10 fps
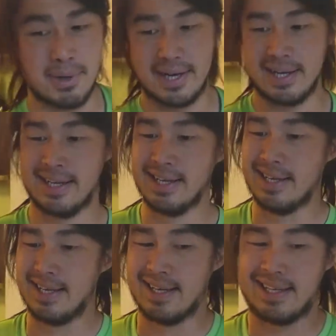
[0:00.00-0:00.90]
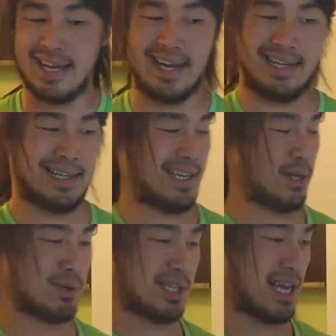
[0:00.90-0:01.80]
But yeah,
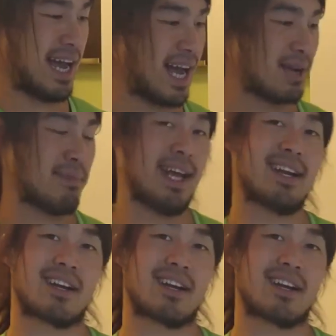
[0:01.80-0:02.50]
it was hard, man.